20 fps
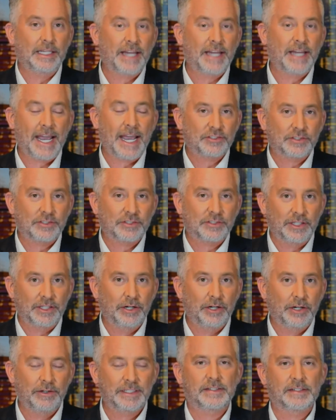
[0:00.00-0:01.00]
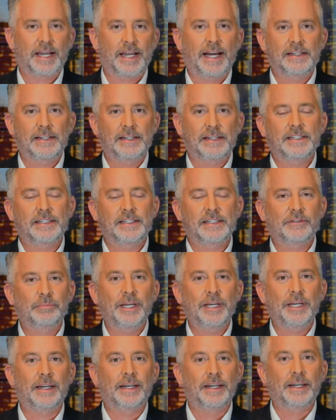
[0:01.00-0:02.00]
Internationally, though, it's as high as it's ever
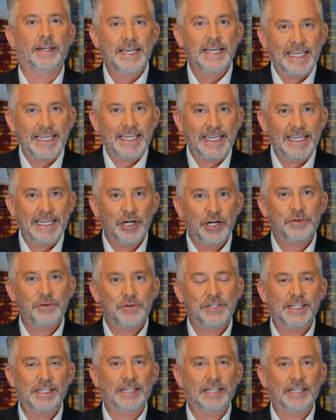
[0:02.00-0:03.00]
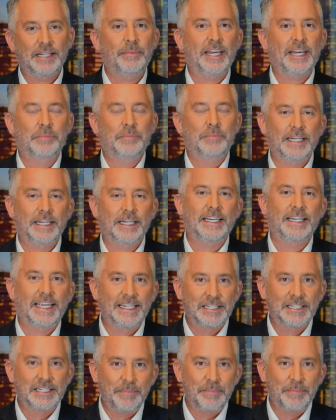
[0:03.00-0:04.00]
been. He knows he can make money
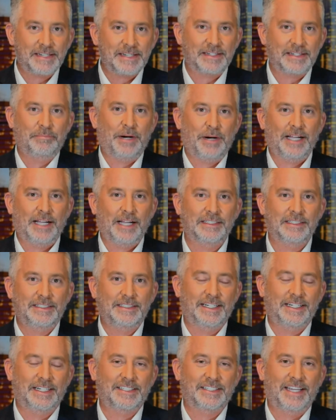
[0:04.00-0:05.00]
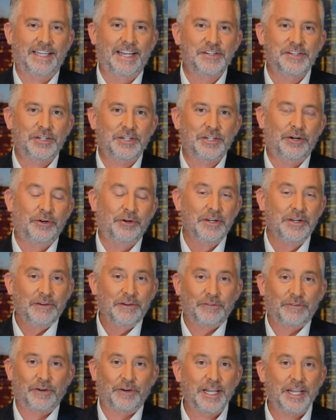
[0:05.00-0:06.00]
in domestic politics. And so
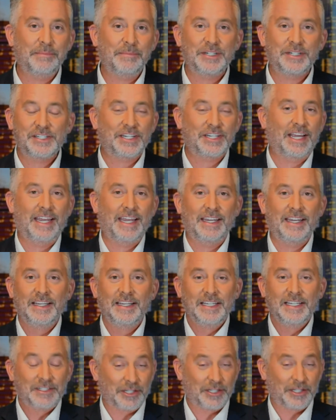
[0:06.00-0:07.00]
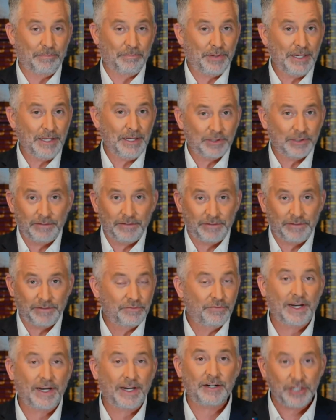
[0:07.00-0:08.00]
for him to say to the people of
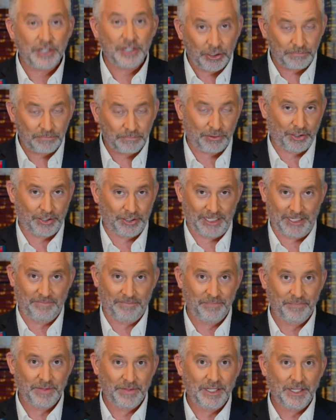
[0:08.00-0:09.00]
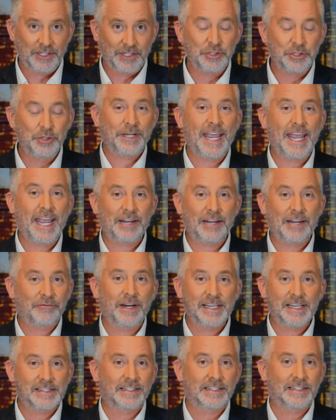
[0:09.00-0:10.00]
his very own party, you can't
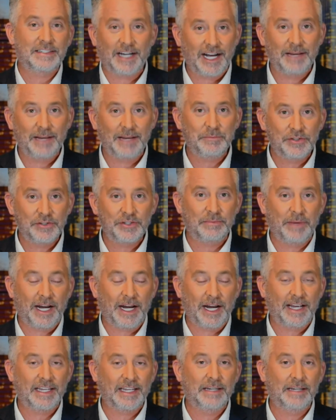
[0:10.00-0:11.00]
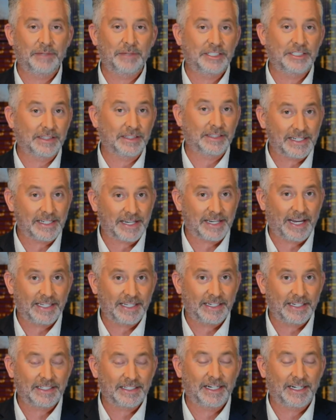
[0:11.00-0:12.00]
raise a dime using my image unless I
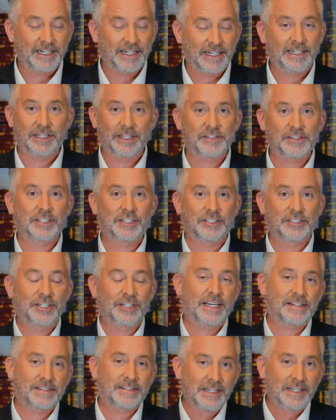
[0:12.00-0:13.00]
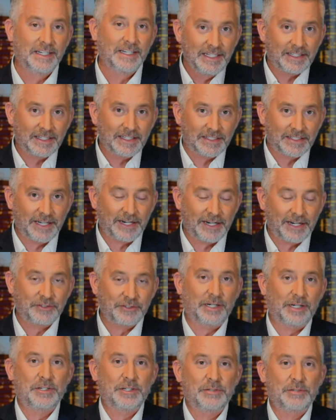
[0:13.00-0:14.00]
get a cut of it, suggests that Donald
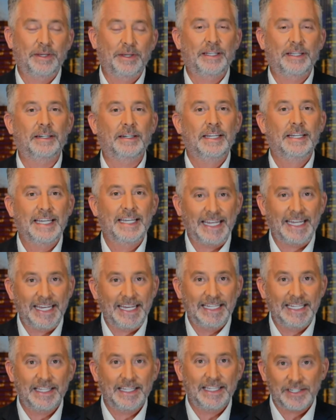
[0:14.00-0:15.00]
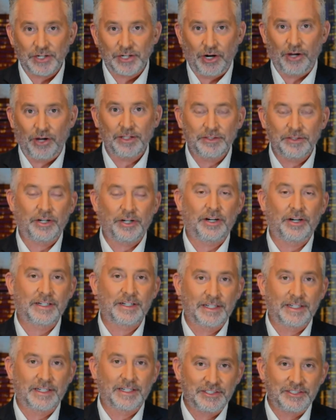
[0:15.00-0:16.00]
Trump has been in this all
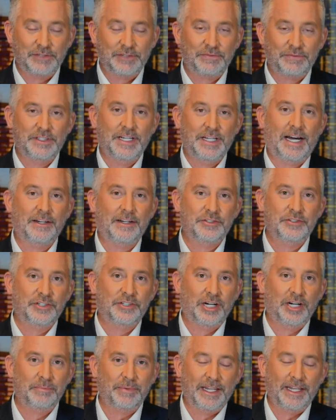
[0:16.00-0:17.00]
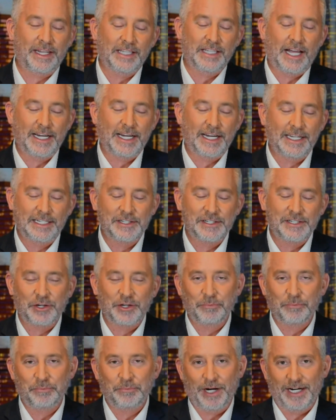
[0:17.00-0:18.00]
along just for Donald Trump and lying in his
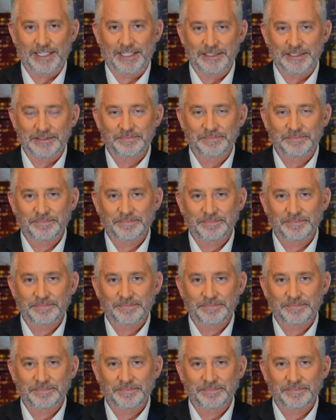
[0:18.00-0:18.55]
own pocket.